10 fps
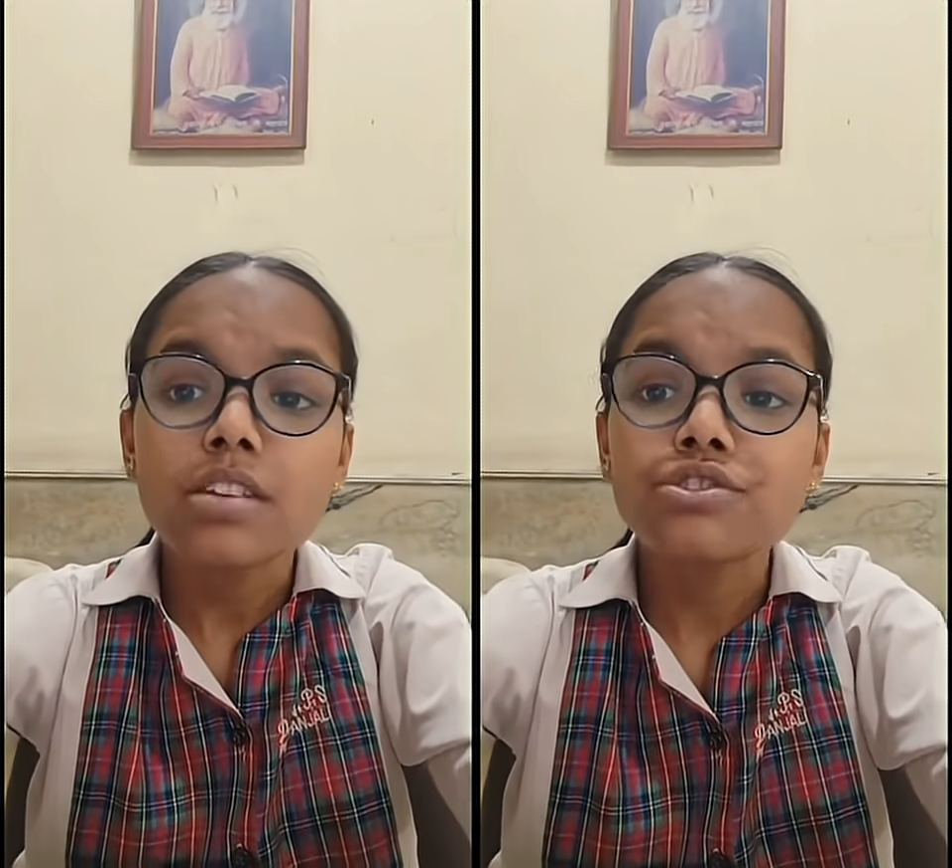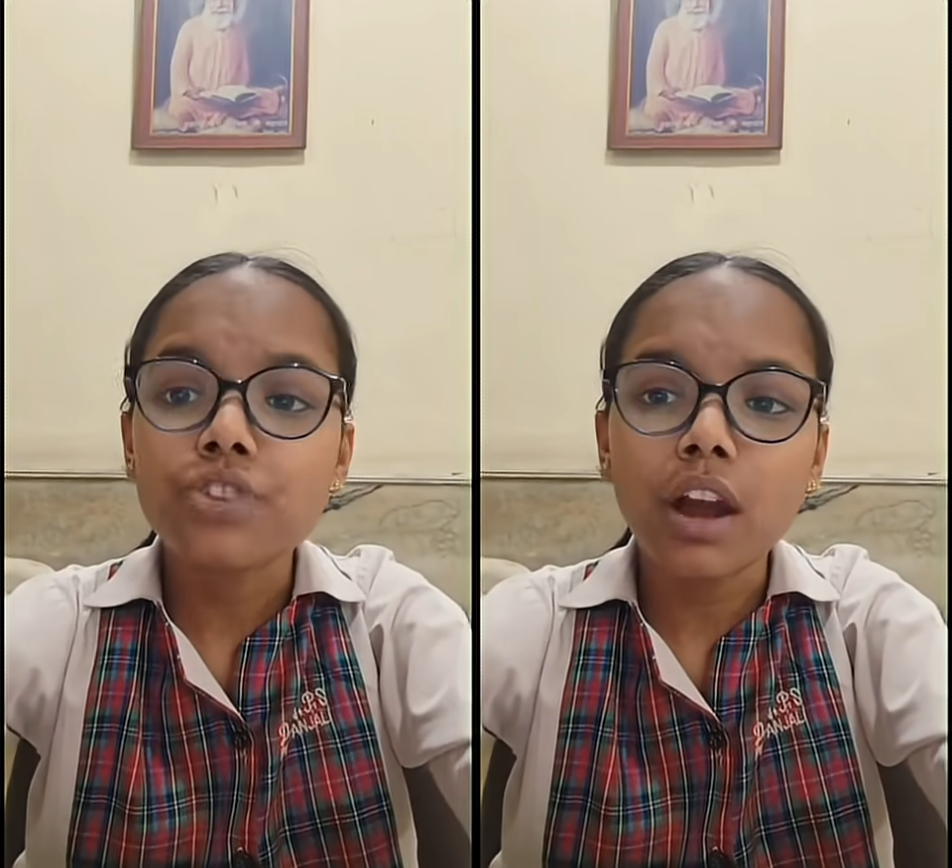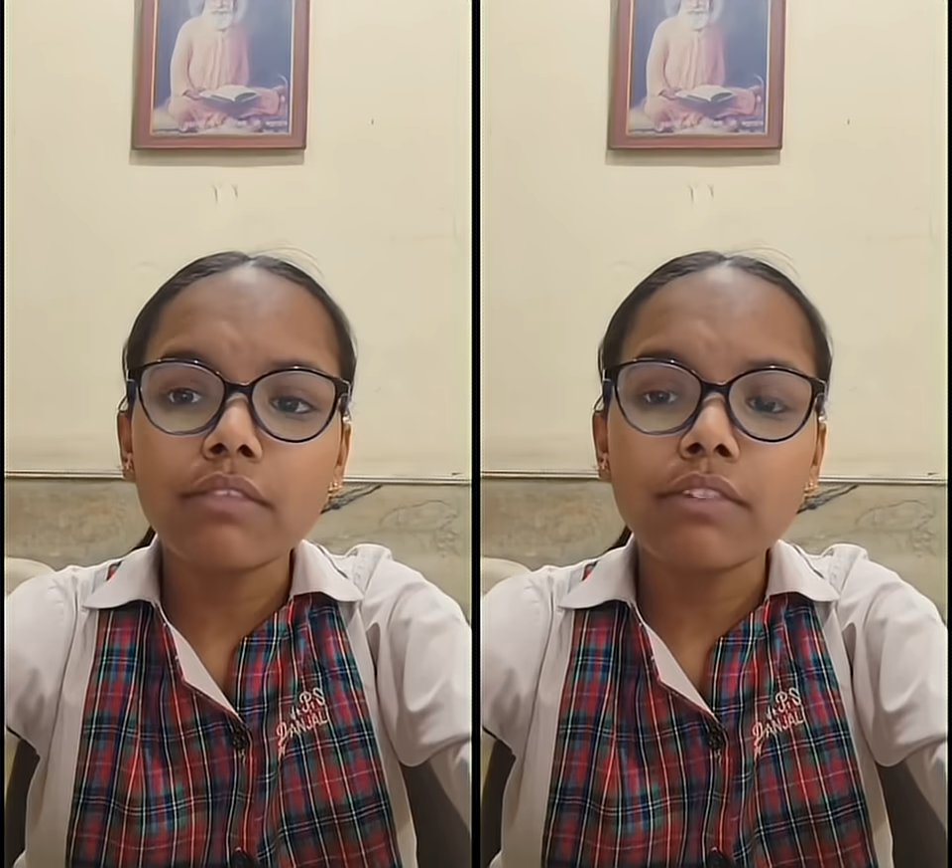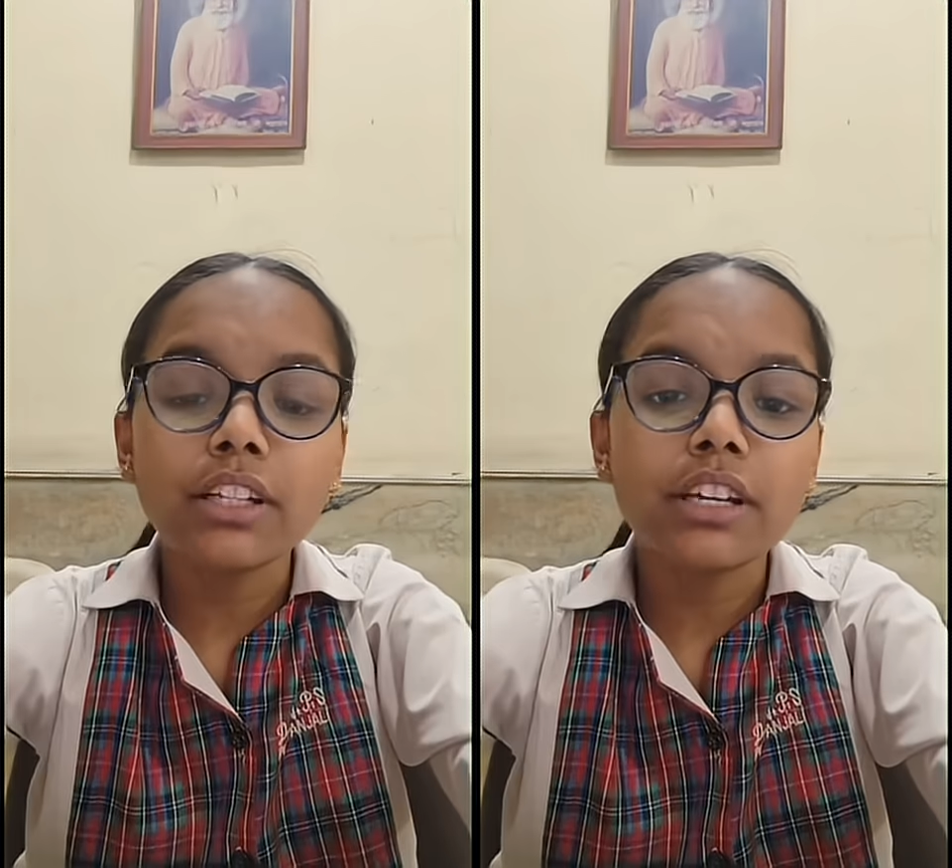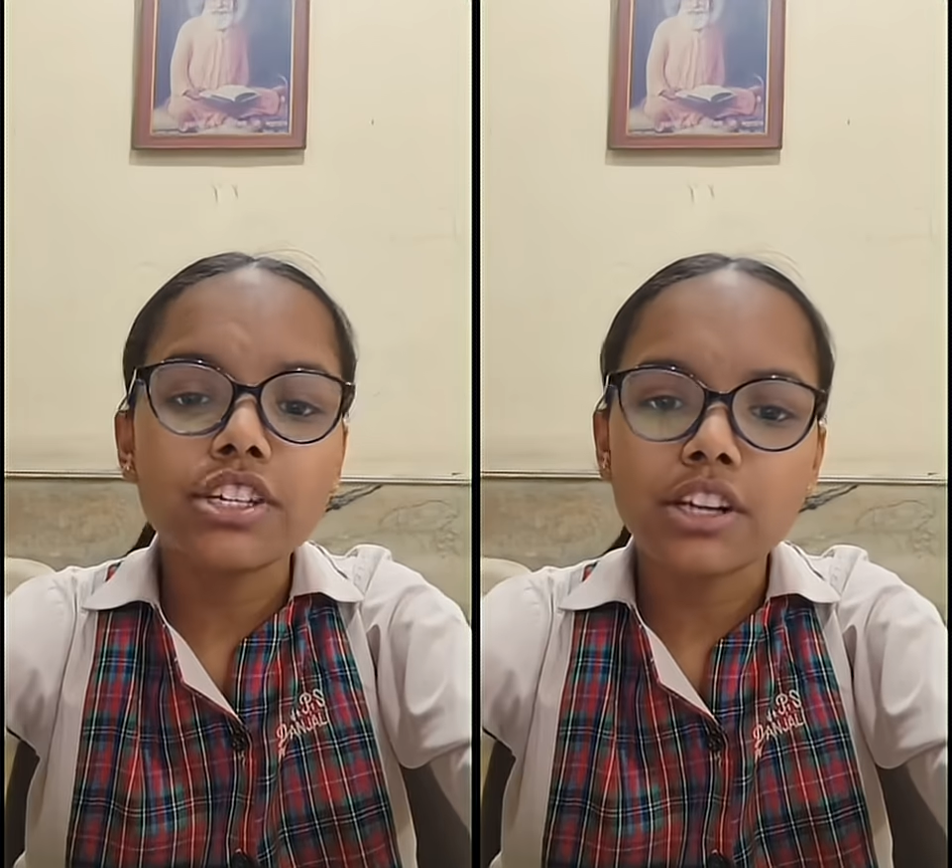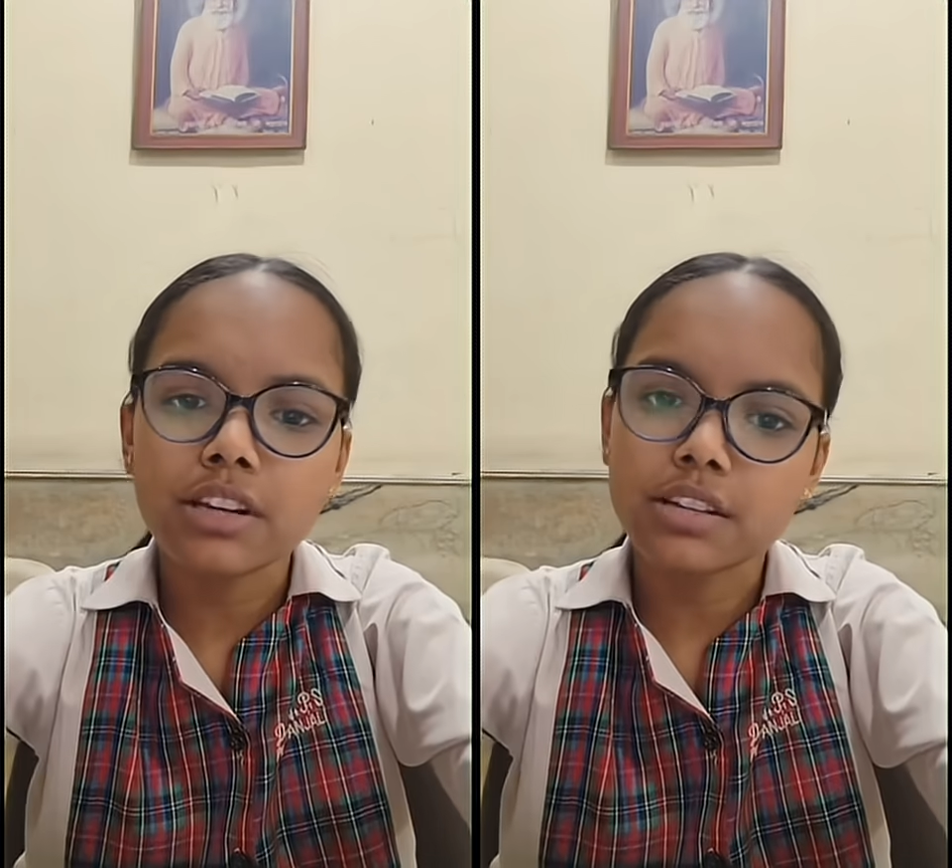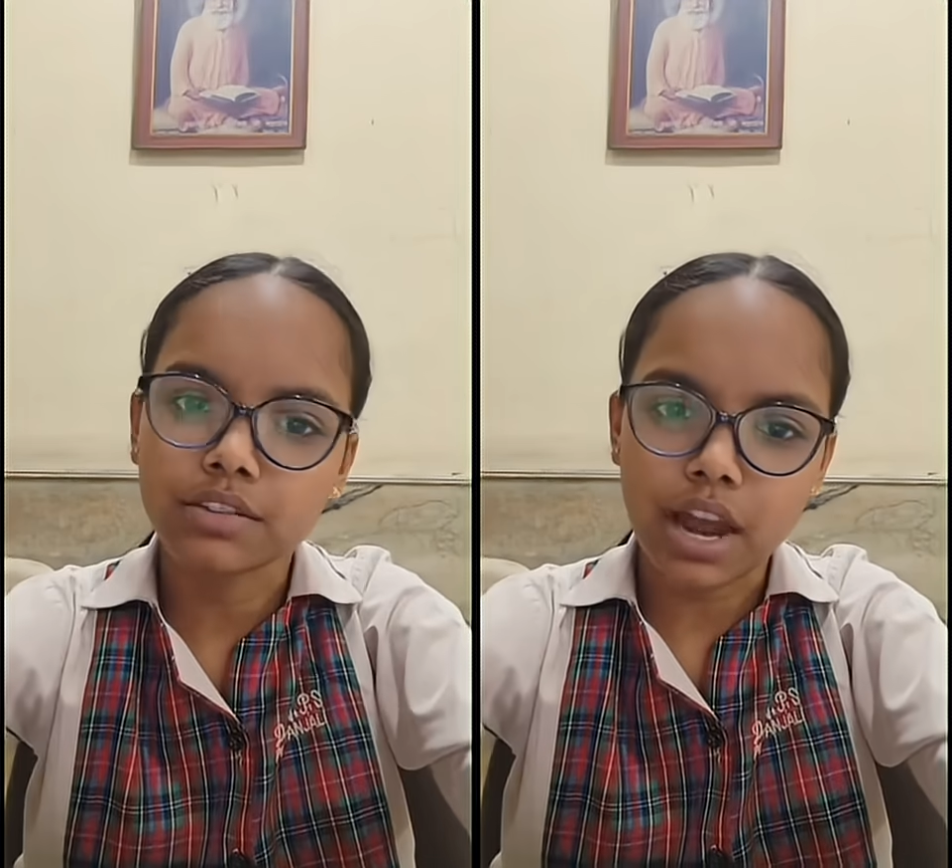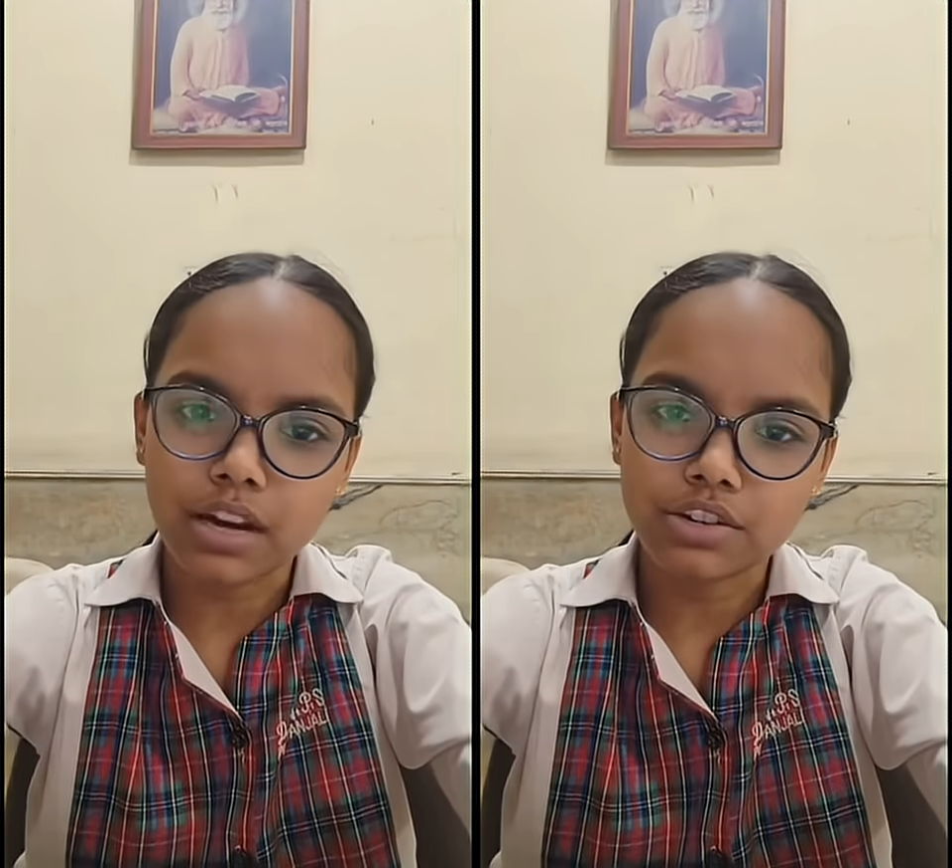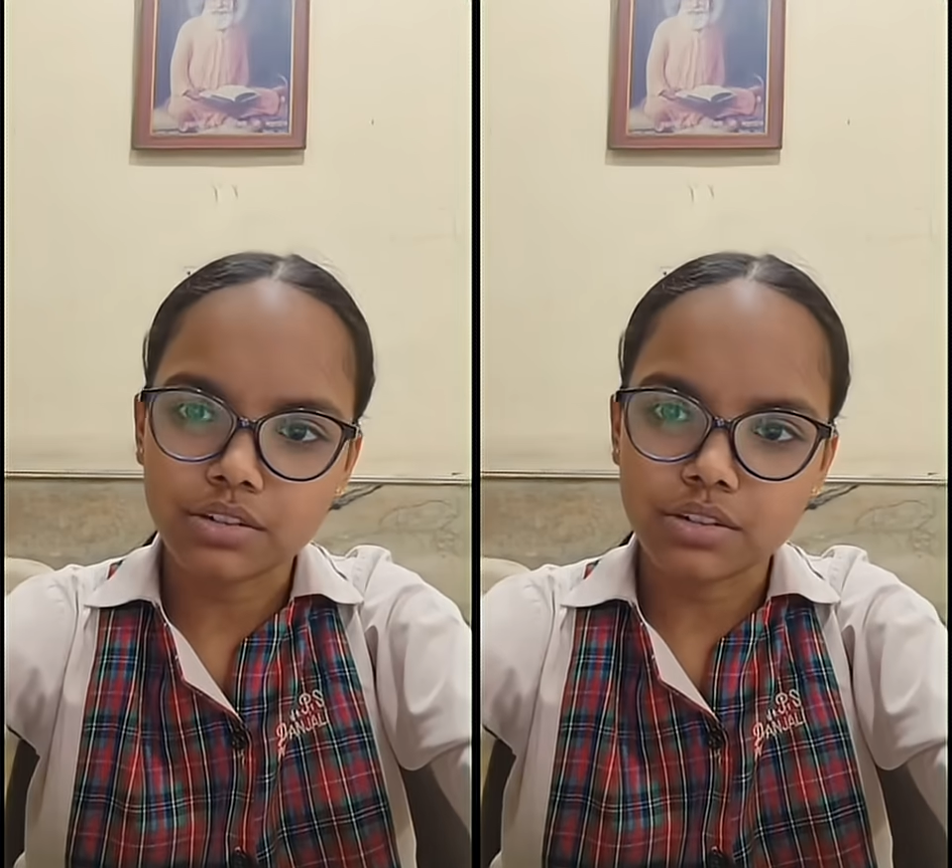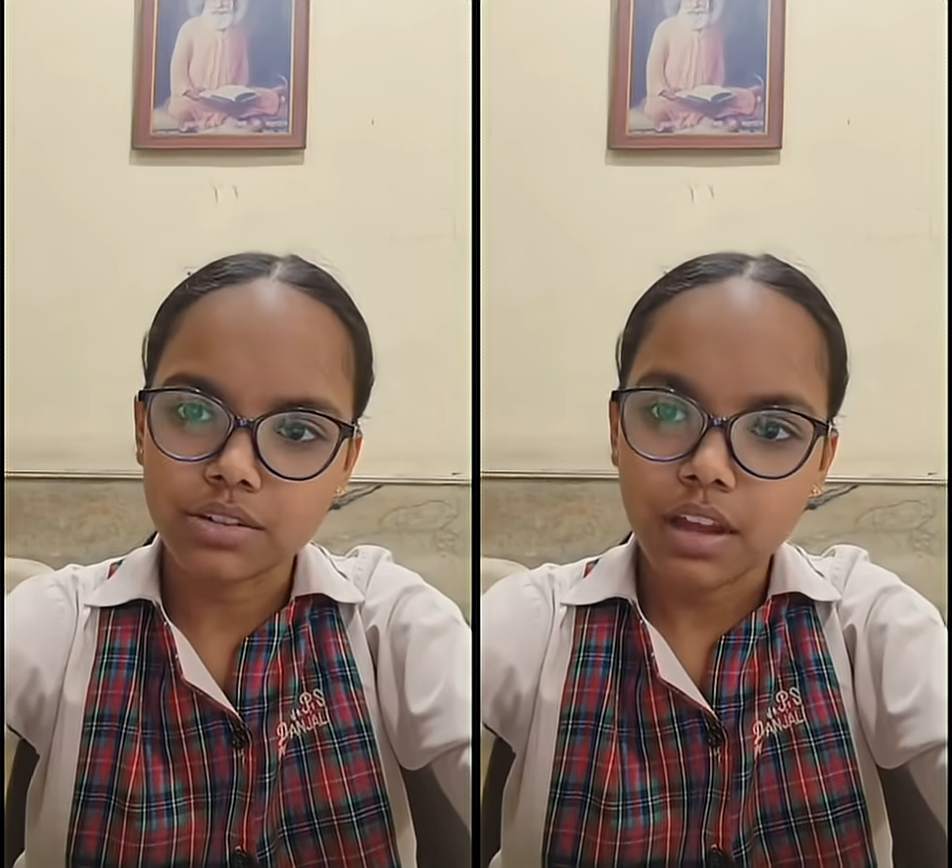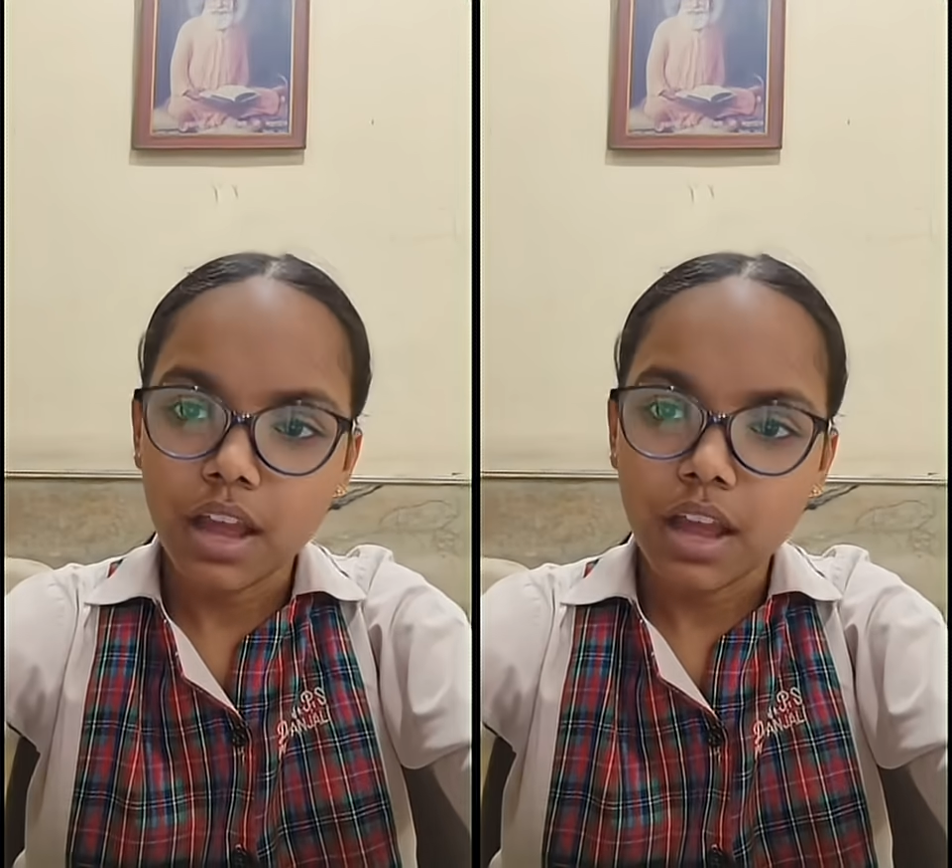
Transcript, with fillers: struggle with digital distraction.